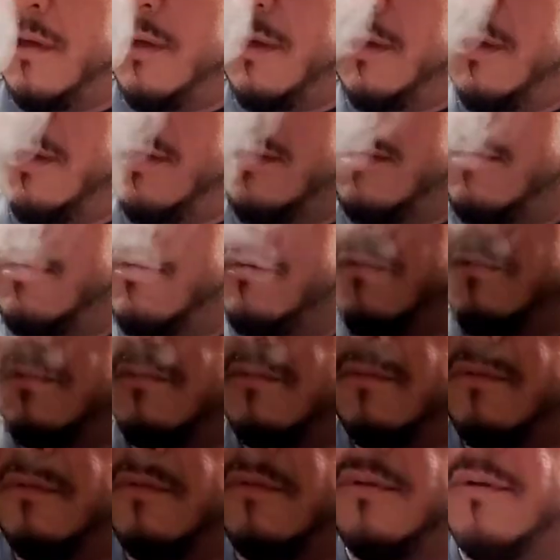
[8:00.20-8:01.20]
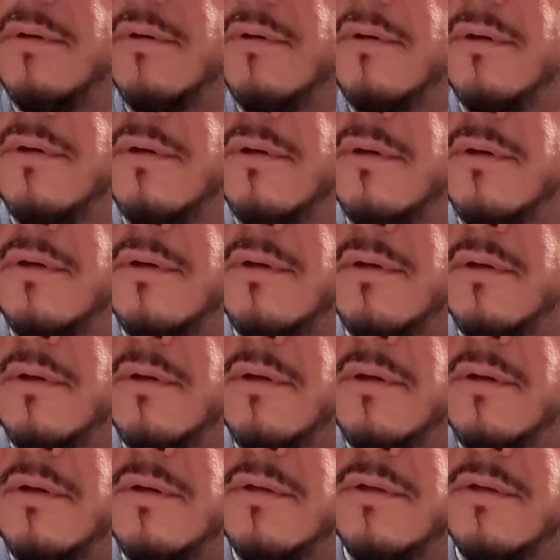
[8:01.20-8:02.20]
And you know,
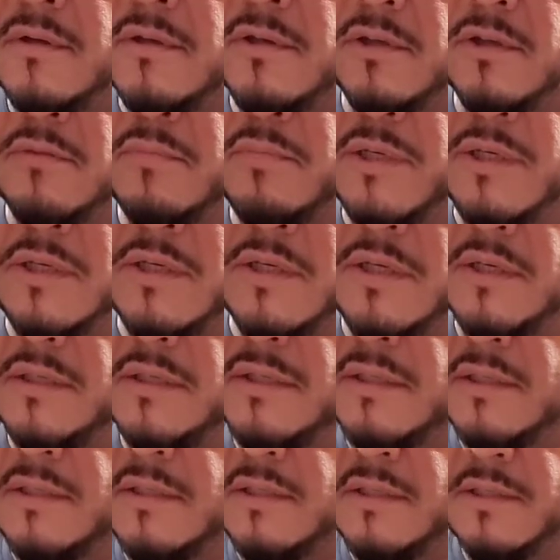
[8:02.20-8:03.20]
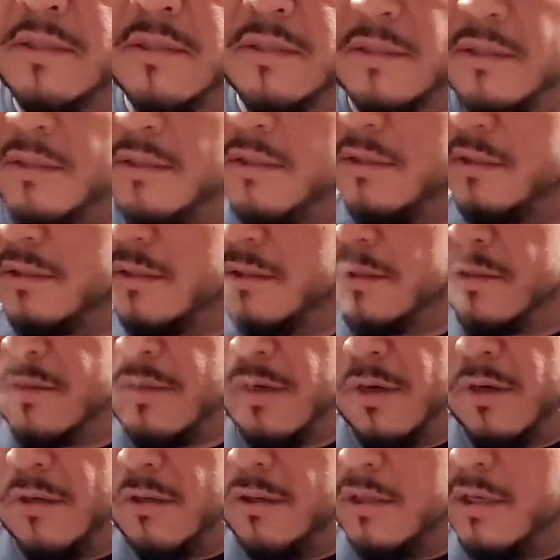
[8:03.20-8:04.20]
just because it's,
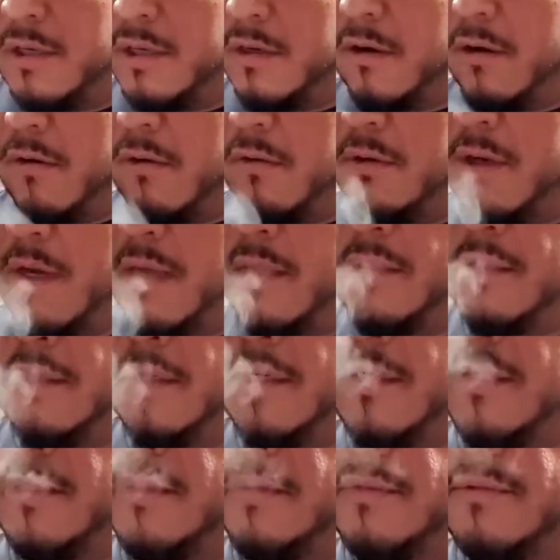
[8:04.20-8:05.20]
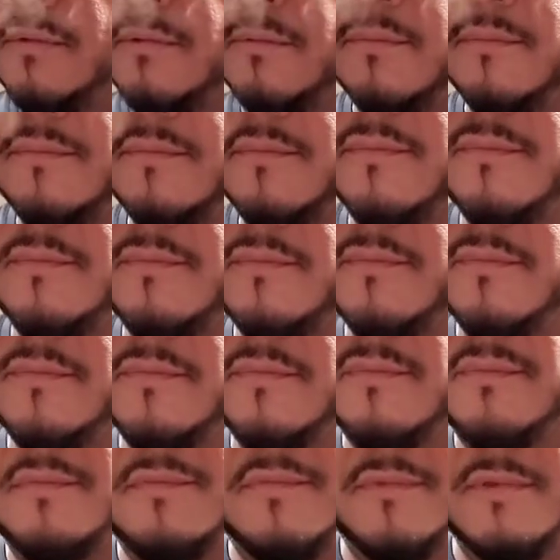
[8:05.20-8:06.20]
starting to get cold out there,
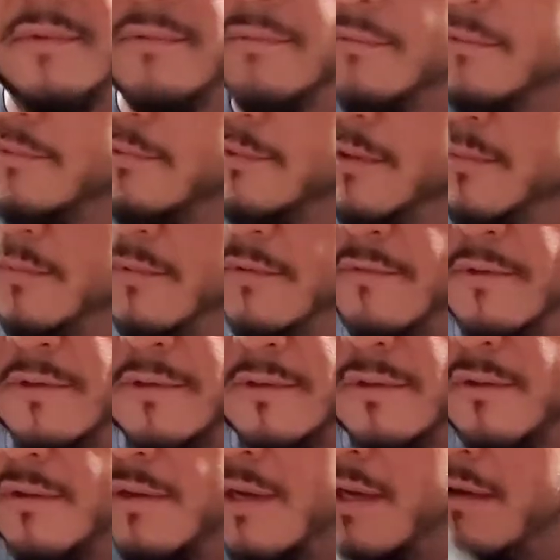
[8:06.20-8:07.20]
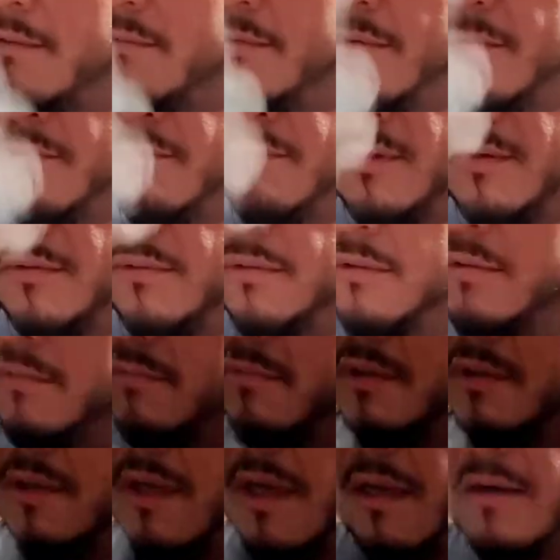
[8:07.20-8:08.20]
some of us don't have no boots, so
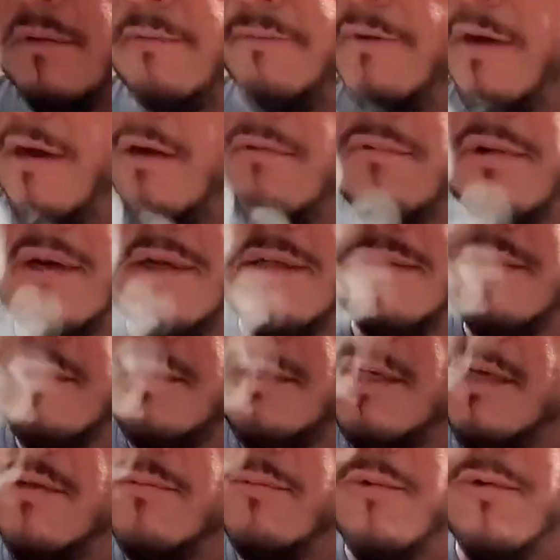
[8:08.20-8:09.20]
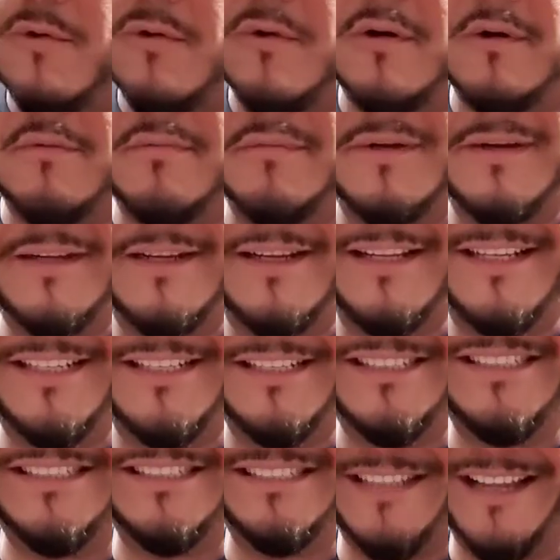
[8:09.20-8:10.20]
we gotta find ways to keep warm.
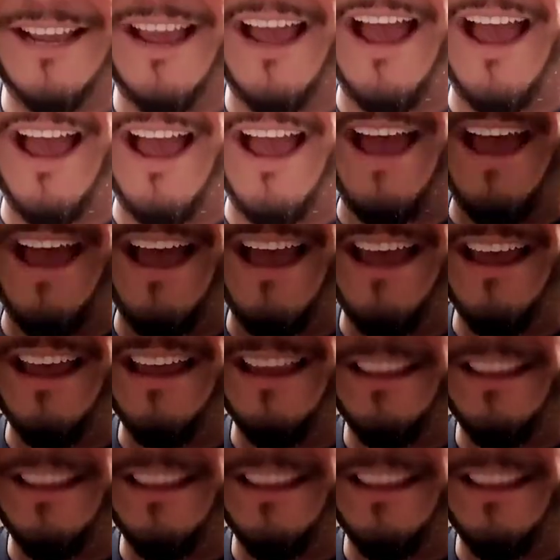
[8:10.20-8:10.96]
Huh?